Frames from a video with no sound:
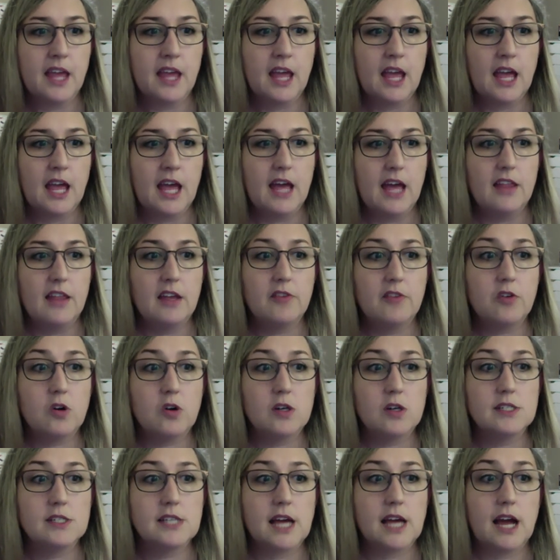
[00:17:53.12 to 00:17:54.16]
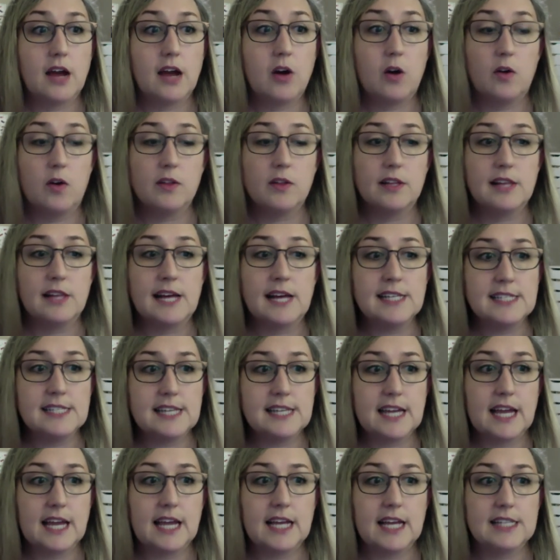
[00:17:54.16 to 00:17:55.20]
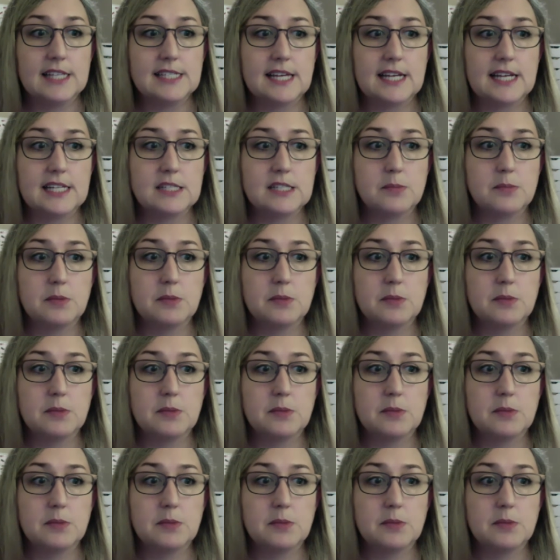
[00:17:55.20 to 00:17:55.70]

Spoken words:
And then, of course, the last thing I said is